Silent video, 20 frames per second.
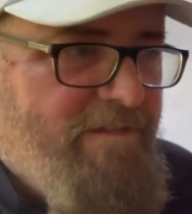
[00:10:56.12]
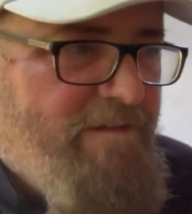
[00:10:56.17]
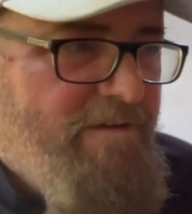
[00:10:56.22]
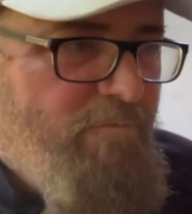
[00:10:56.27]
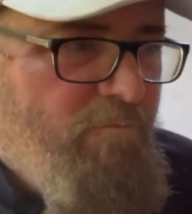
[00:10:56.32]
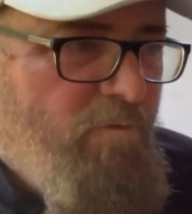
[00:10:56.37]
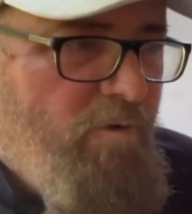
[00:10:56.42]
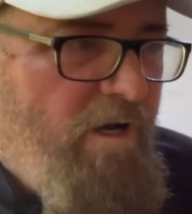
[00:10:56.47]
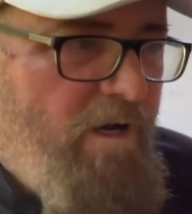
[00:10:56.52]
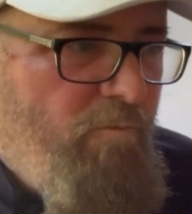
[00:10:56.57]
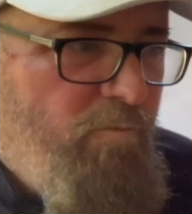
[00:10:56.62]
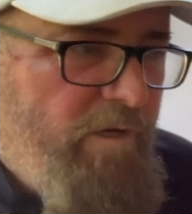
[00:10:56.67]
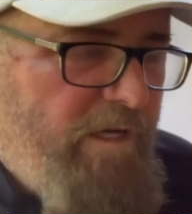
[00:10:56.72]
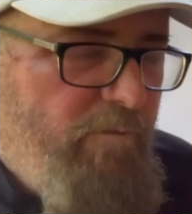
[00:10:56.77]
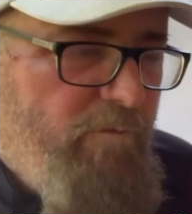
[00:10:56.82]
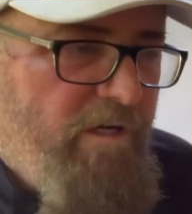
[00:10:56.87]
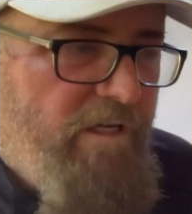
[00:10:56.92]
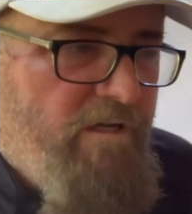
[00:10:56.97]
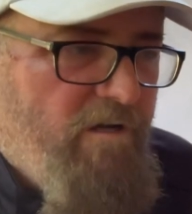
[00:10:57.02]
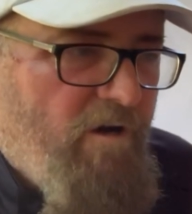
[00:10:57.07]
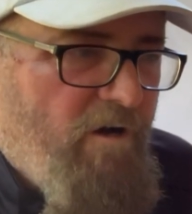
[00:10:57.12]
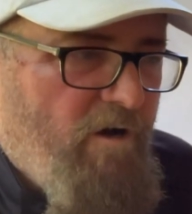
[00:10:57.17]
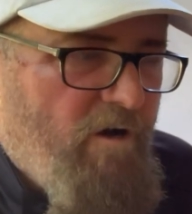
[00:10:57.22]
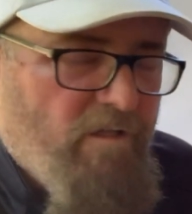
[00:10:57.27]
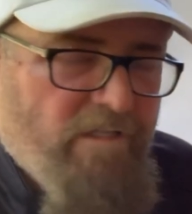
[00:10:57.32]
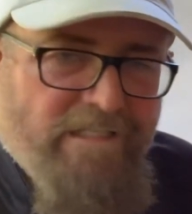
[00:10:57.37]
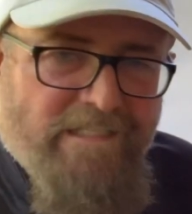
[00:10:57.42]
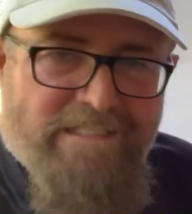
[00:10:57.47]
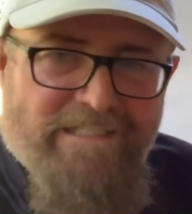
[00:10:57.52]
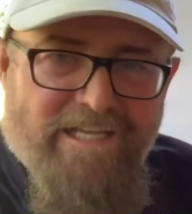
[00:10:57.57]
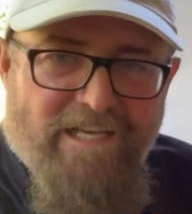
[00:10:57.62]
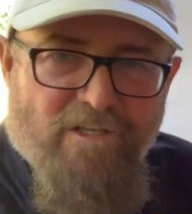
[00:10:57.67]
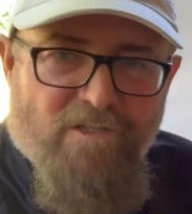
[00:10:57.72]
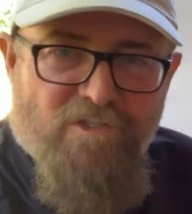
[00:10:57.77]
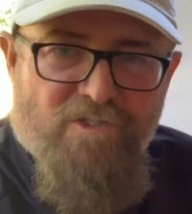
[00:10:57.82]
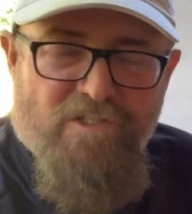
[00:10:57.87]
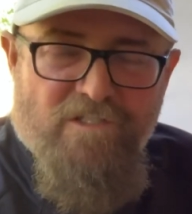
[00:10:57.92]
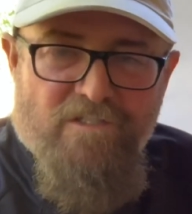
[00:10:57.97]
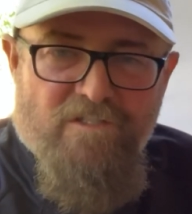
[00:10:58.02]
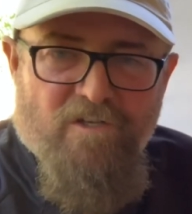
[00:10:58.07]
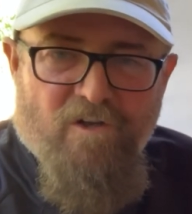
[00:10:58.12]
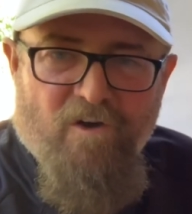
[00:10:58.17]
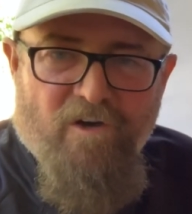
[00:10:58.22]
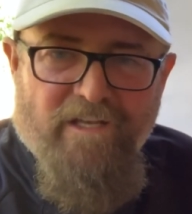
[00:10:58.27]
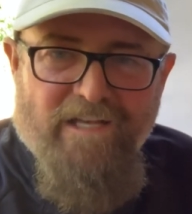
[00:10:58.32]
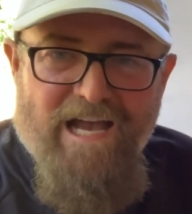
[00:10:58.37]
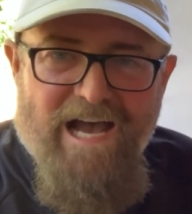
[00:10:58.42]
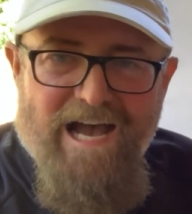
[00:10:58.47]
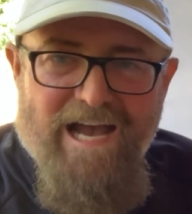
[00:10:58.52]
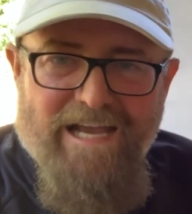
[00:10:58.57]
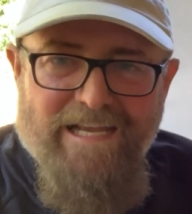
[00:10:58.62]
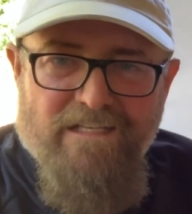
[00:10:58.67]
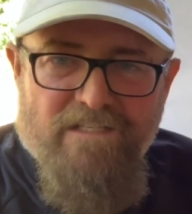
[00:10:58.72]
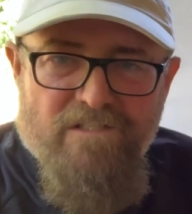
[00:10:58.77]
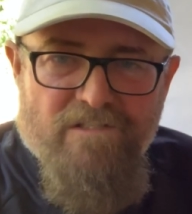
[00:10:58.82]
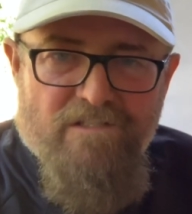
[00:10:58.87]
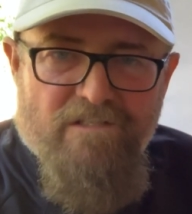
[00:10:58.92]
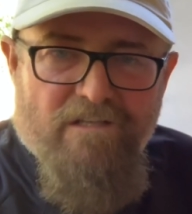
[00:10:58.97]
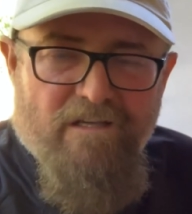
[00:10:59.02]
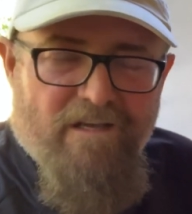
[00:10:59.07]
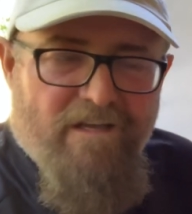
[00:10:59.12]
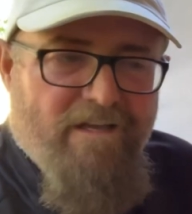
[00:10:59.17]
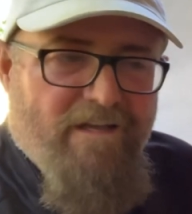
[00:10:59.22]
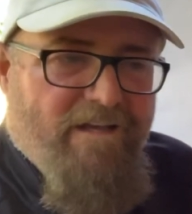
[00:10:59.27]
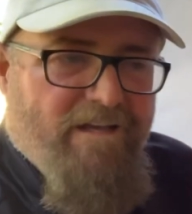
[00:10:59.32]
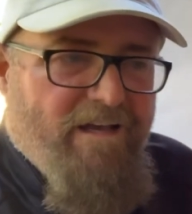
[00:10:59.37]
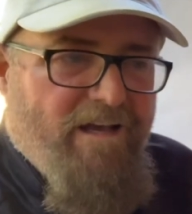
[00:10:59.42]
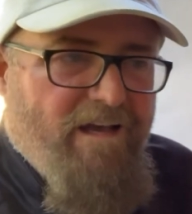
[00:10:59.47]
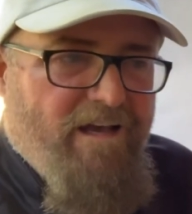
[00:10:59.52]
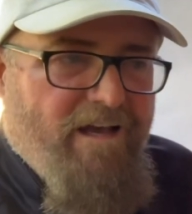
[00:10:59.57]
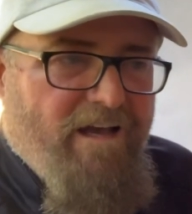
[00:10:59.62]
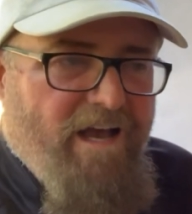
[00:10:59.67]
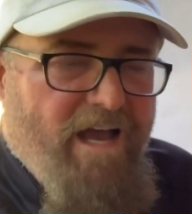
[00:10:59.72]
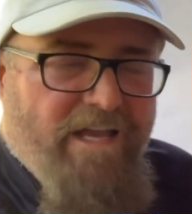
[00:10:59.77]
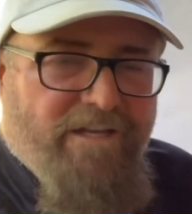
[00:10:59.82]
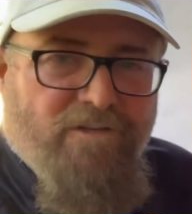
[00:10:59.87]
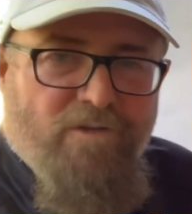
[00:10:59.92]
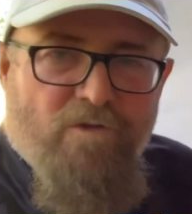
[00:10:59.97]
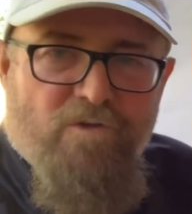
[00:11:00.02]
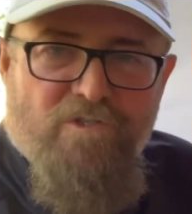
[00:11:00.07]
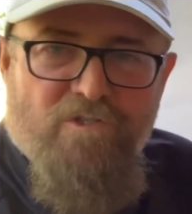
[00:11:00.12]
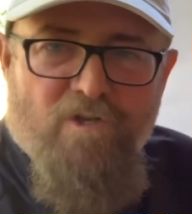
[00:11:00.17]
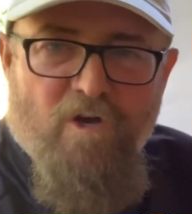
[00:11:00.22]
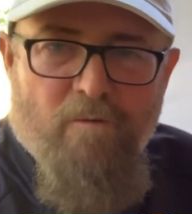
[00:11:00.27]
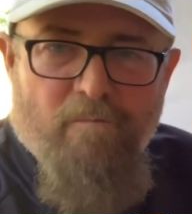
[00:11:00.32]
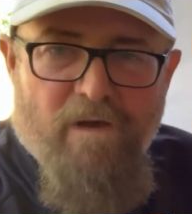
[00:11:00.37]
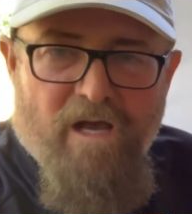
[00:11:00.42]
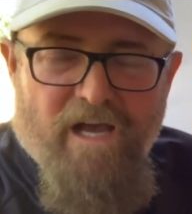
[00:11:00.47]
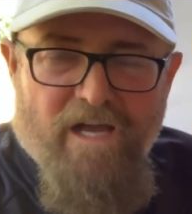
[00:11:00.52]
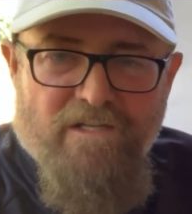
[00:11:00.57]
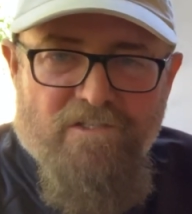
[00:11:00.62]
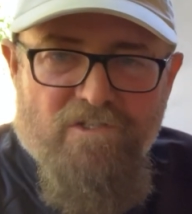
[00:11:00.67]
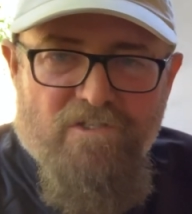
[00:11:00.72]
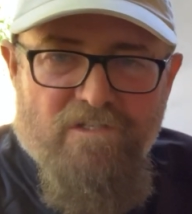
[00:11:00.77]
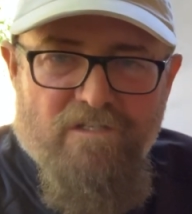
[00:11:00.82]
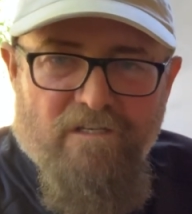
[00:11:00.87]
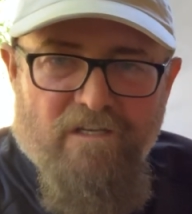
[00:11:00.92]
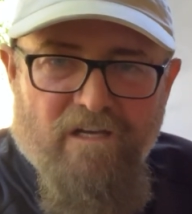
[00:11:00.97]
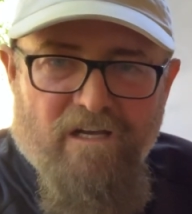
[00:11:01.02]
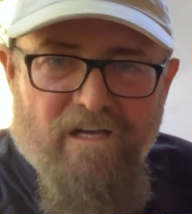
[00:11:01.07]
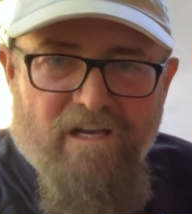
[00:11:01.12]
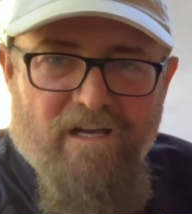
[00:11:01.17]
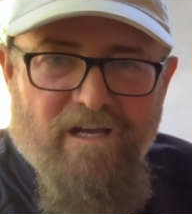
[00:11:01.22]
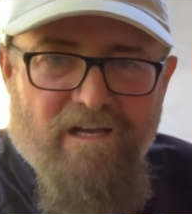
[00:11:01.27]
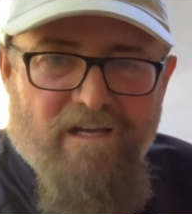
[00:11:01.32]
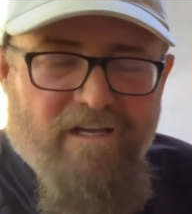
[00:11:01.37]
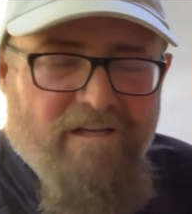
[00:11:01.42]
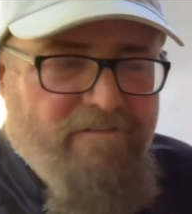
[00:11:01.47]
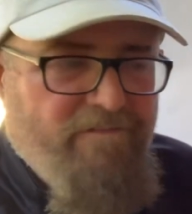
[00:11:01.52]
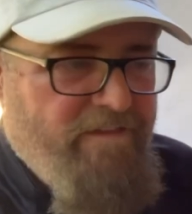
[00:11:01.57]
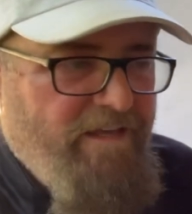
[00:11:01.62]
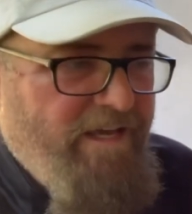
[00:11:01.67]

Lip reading: What we would call intelligence on ice. I knew so much but